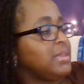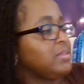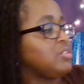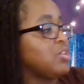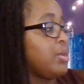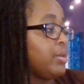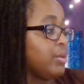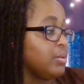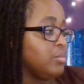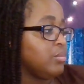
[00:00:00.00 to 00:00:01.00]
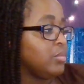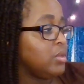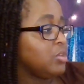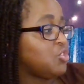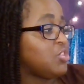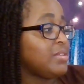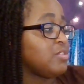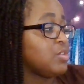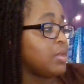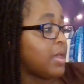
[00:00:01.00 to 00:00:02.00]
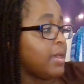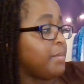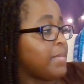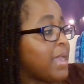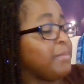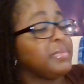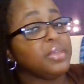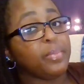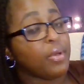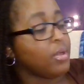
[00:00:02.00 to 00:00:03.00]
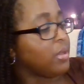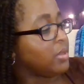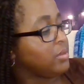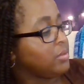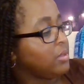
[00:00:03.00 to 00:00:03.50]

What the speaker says: Dee's turn, she stood up, empty-pawed.